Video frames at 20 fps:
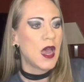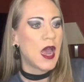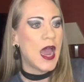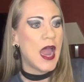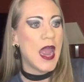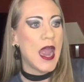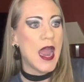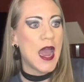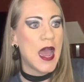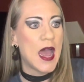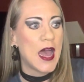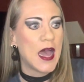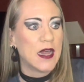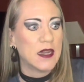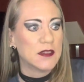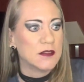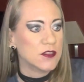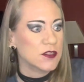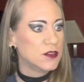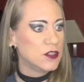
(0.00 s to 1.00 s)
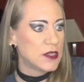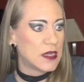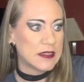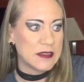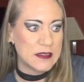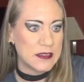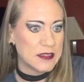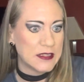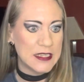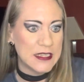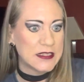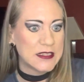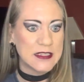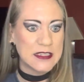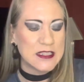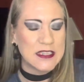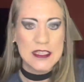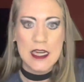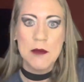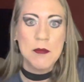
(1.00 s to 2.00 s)
And it's
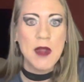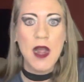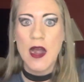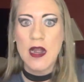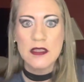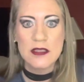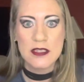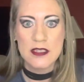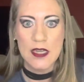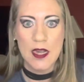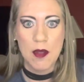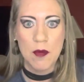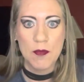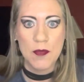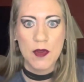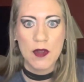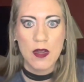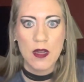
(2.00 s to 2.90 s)
the same concept.